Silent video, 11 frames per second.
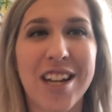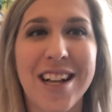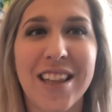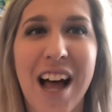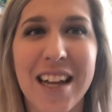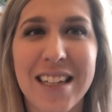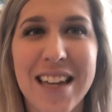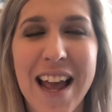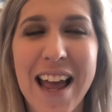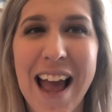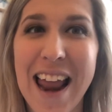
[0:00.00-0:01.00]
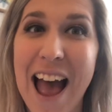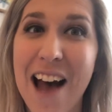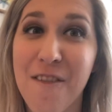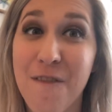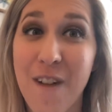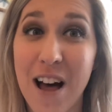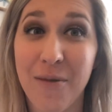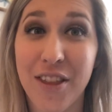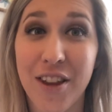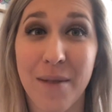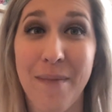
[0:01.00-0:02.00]
a lot today and have fun
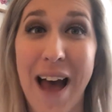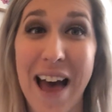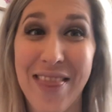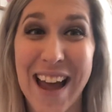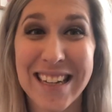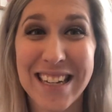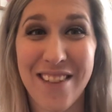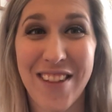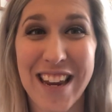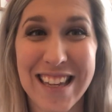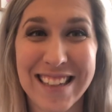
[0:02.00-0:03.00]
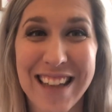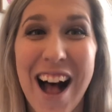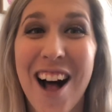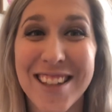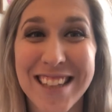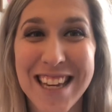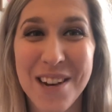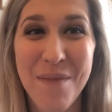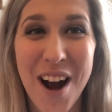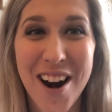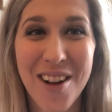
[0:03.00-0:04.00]
with your math activities. I'll see you
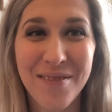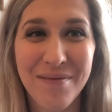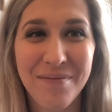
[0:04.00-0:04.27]
tomorrow.